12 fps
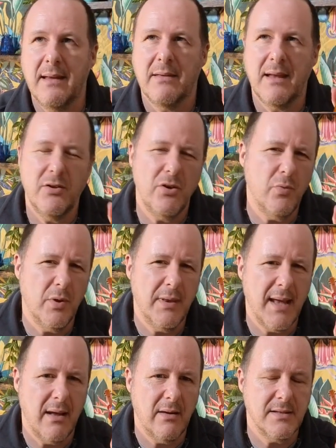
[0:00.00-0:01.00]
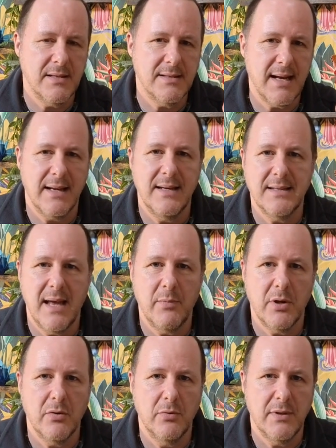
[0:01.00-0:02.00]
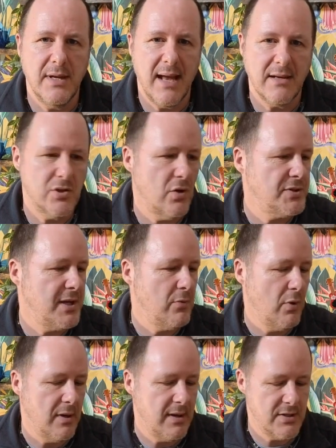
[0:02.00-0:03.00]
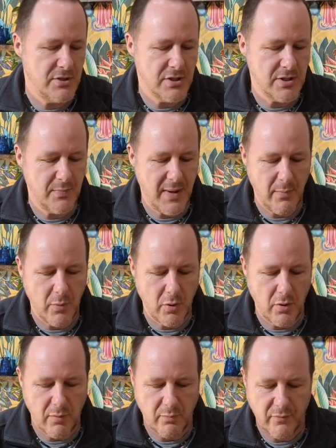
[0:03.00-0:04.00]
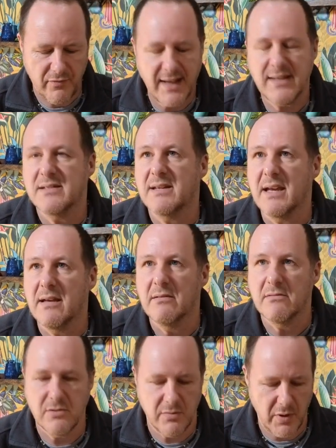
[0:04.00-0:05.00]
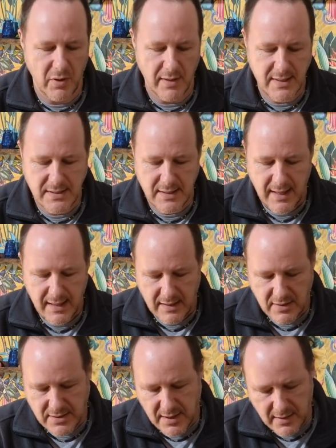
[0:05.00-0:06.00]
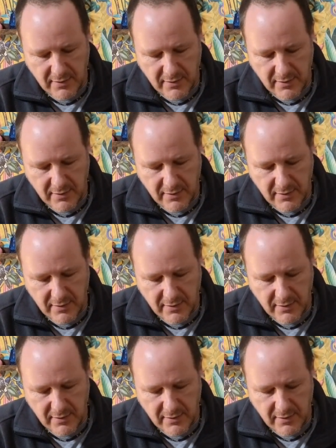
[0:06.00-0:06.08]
do one now that's exactly the same but called the exotic one, and it's just a bit more fancy, to be honest, because the